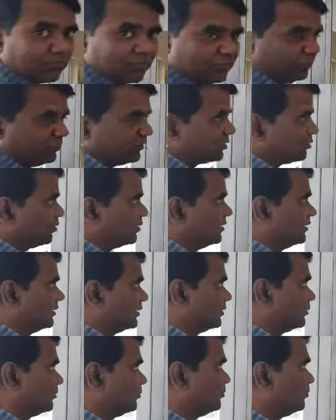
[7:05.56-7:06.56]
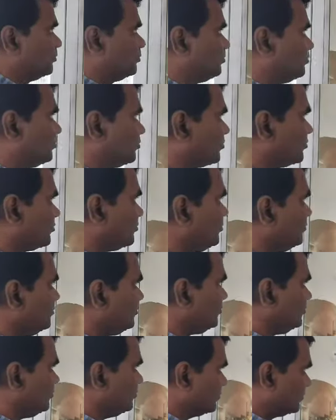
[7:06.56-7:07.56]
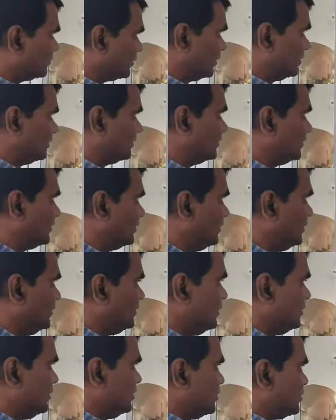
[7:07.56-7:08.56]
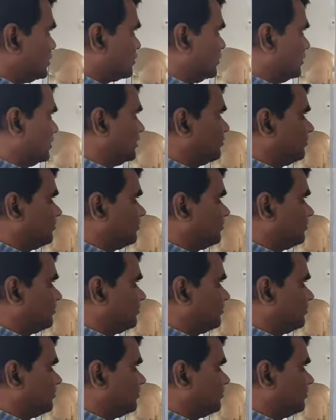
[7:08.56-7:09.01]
So that's what it is. Okay. So